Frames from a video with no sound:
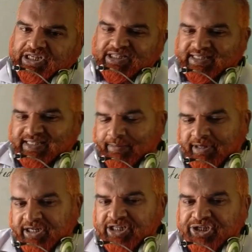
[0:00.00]

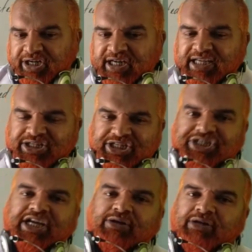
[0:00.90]
Semen is released,
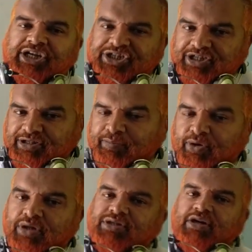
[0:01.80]
ejaculation, the
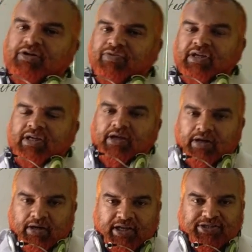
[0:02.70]
process of
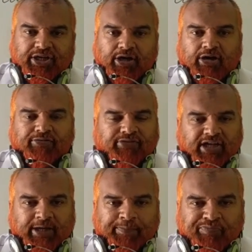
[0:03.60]
releasing of
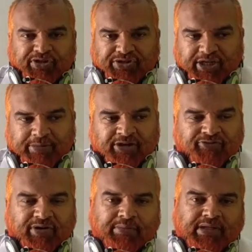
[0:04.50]
the semen
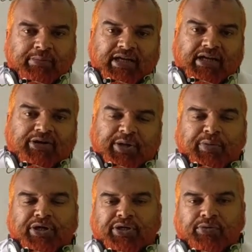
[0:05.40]
from the male
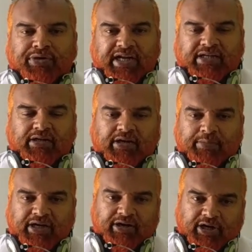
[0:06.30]
reproductive tract or
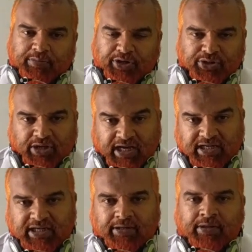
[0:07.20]
male reproductive
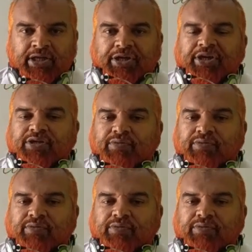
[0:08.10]
organ is